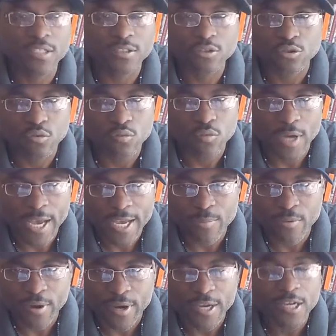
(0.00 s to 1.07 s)
unto
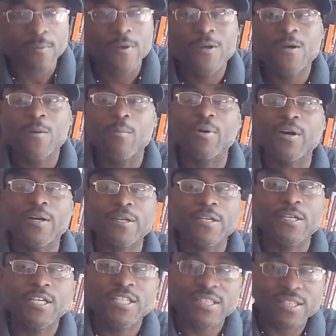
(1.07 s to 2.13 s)
Abraham. But
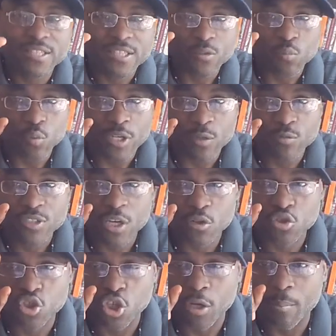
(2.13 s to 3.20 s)
when he was talking to